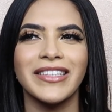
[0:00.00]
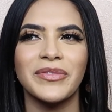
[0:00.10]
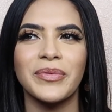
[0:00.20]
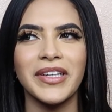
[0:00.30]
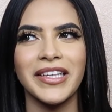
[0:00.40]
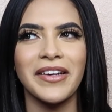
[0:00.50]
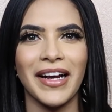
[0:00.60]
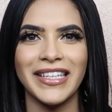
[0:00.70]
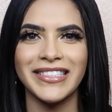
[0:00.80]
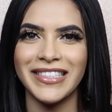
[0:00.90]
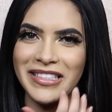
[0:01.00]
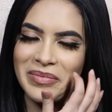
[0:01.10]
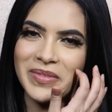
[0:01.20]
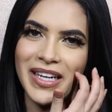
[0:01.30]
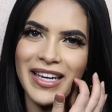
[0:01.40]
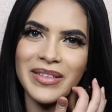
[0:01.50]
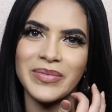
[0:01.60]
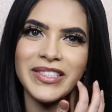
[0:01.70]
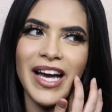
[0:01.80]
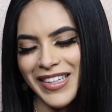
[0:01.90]
really crazy
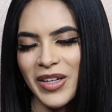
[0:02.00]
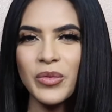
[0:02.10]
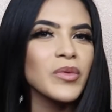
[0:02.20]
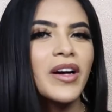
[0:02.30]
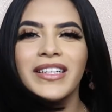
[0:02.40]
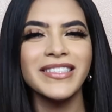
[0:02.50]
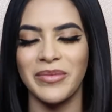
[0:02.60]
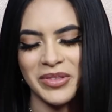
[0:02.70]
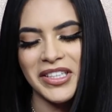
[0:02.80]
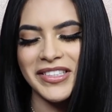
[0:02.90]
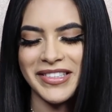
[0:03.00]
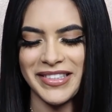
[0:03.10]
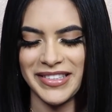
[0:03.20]
sometimes. Wrong assumption.